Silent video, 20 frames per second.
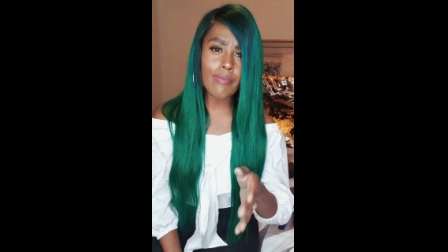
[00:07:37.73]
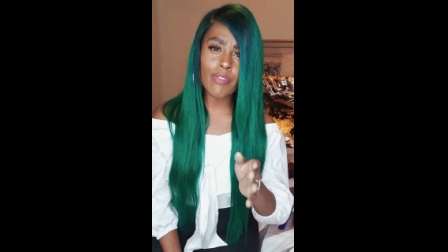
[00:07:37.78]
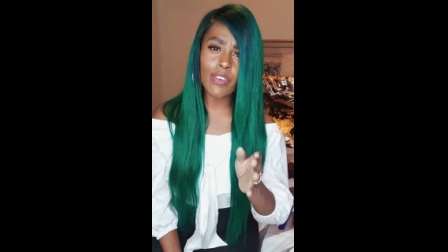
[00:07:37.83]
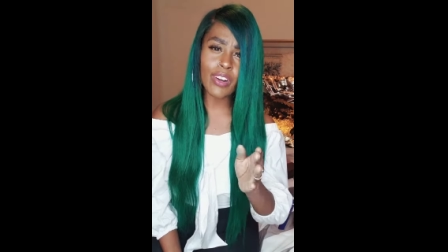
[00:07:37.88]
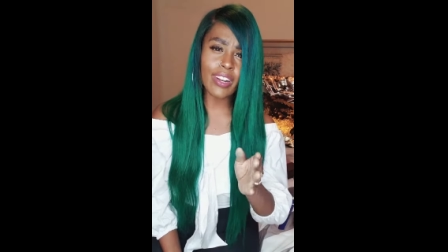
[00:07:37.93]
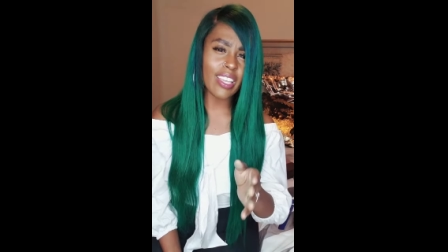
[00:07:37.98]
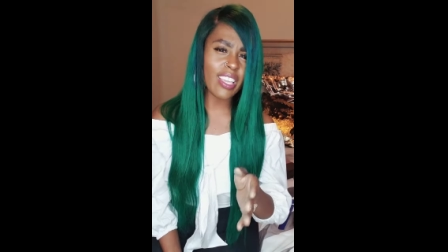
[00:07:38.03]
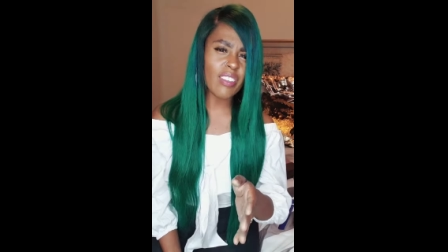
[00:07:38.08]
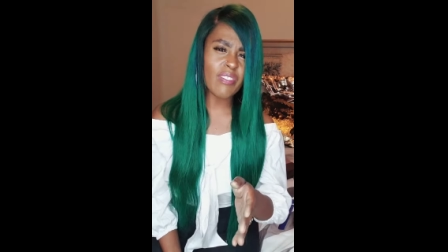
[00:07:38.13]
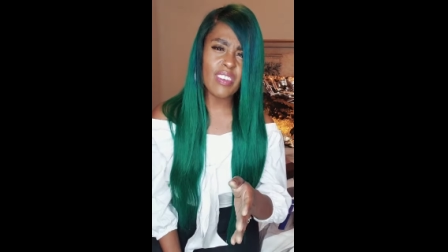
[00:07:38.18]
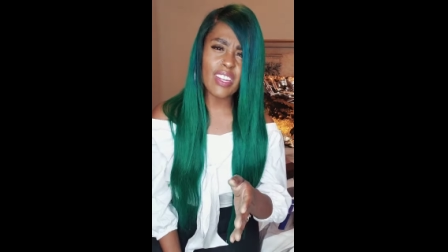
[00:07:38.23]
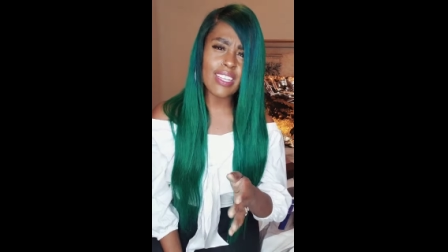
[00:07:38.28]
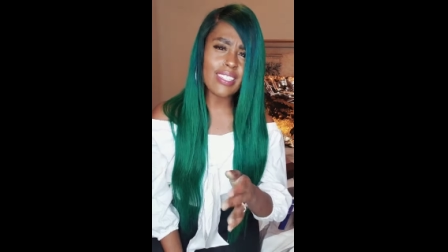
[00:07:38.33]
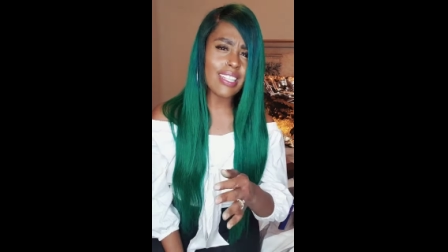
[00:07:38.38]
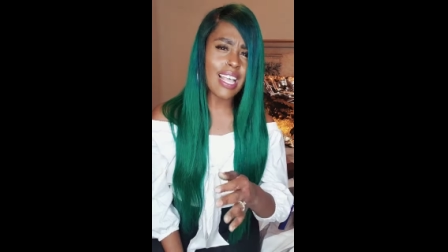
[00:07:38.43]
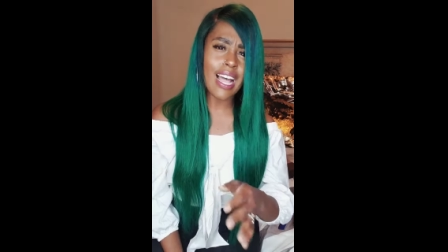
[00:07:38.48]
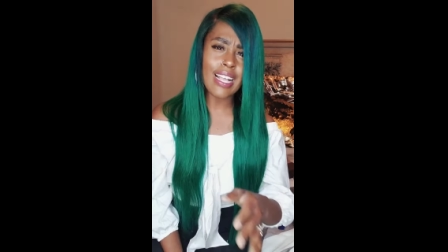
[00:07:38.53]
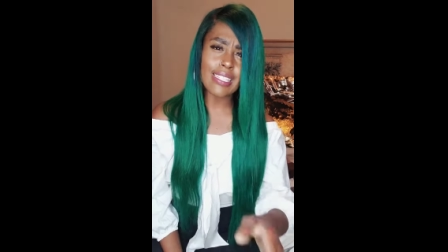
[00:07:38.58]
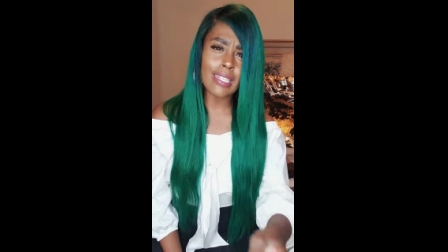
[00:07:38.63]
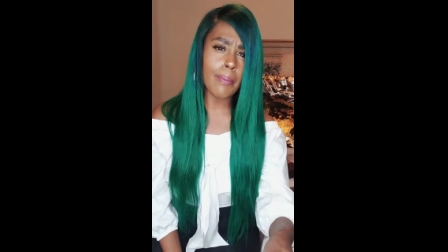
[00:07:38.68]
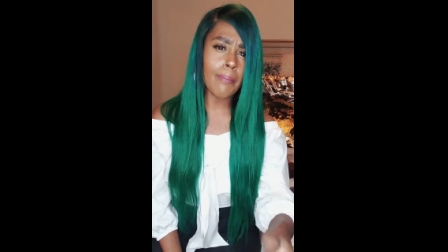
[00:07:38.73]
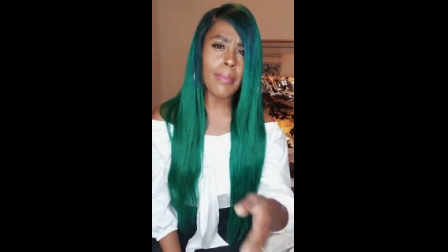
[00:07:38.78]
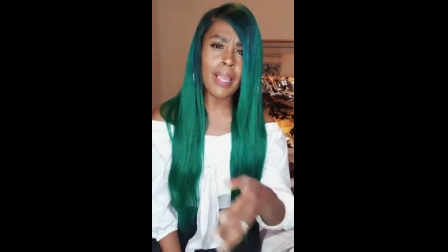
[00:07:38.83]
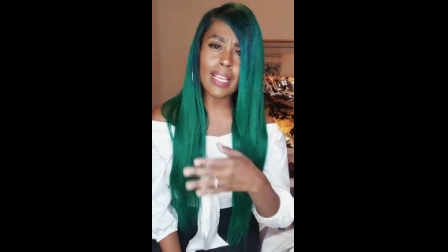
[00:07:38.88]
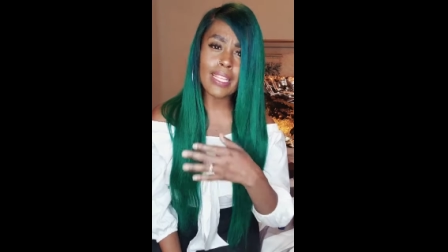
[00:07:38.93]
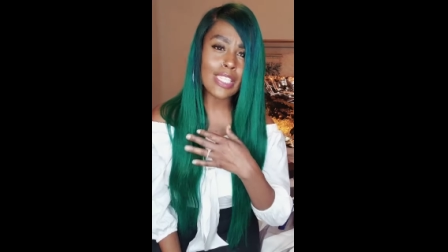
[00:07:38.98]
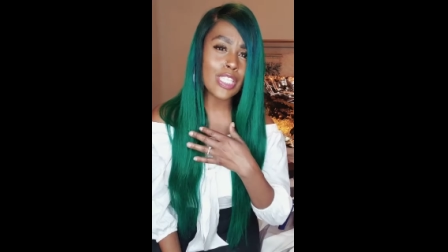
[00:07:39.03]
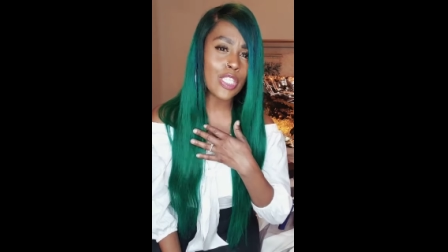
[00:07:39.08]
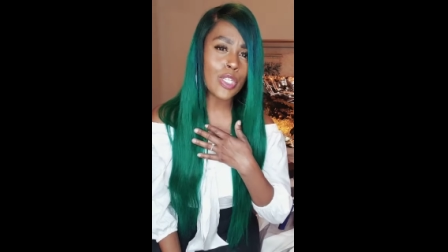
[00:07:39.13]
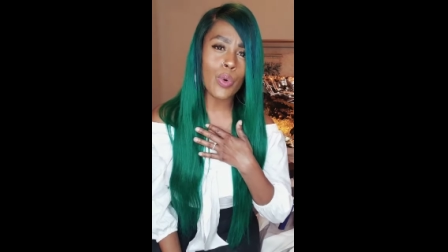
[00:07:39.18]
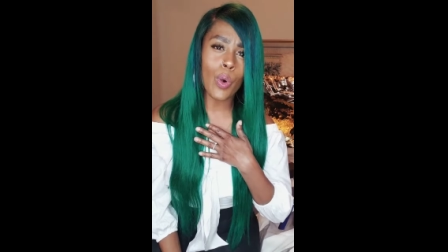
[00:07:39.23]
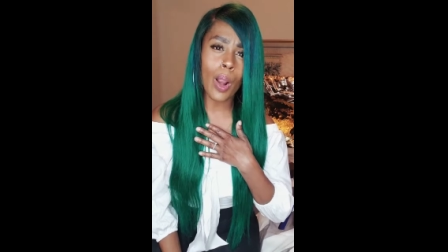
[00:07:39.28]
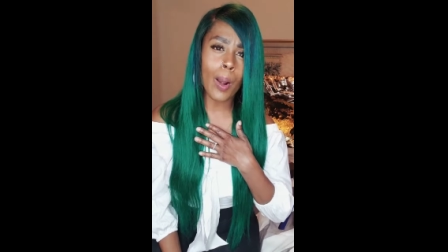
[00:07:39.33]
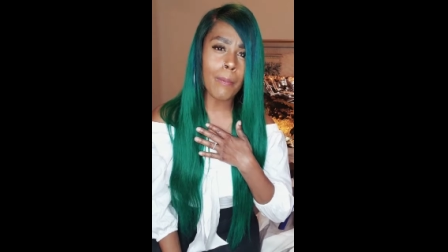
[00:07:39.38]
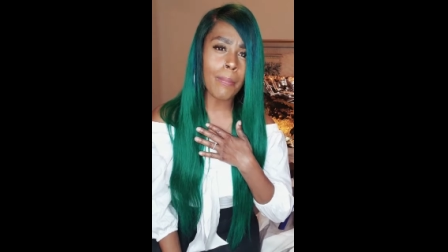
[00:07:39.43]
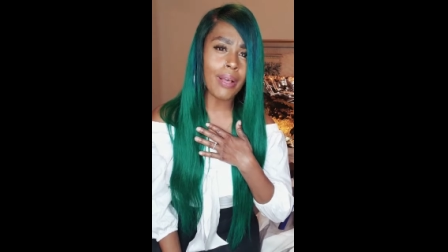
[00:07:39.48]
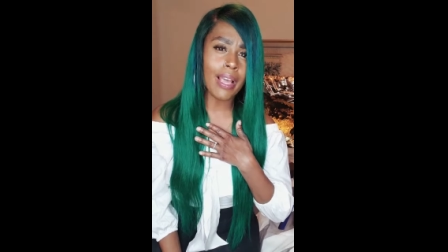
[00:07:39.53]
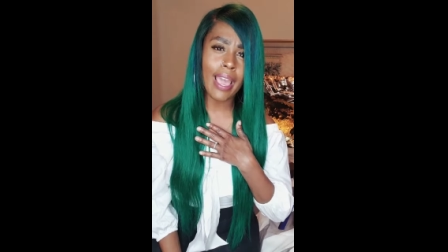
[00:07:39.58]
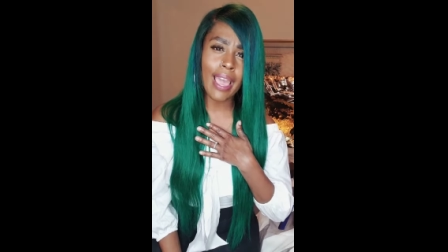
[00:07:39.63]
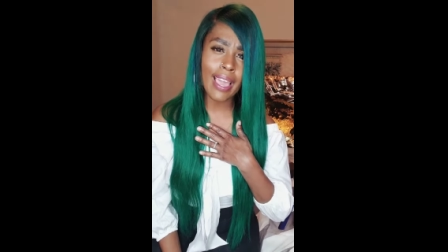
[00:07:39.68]
forgiveness as a means to our
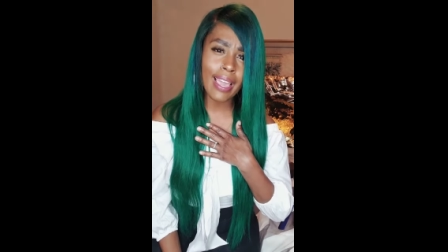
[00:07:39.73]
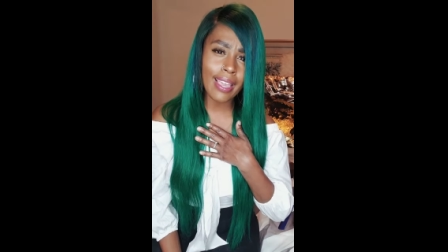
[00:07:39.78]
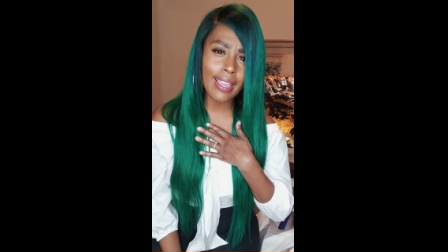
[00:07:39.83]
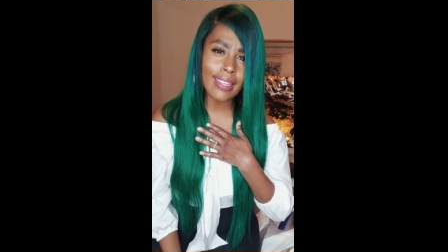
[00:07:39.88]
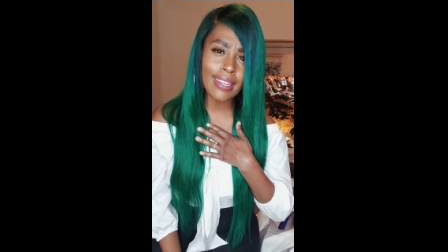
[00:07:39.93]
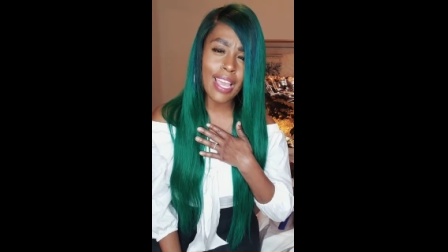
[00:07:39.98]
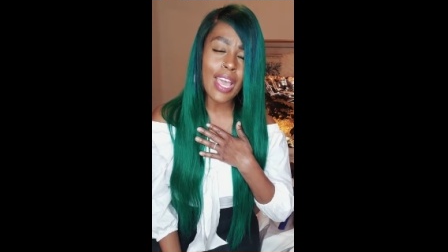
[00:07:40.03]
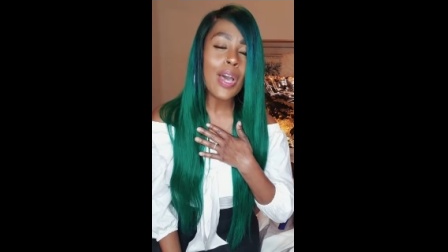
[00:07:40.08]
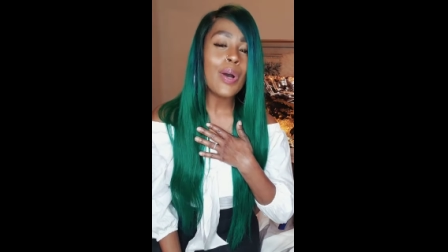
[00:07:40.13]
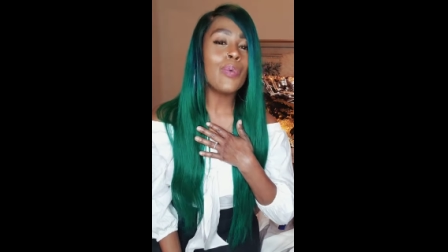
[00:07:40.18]
pain,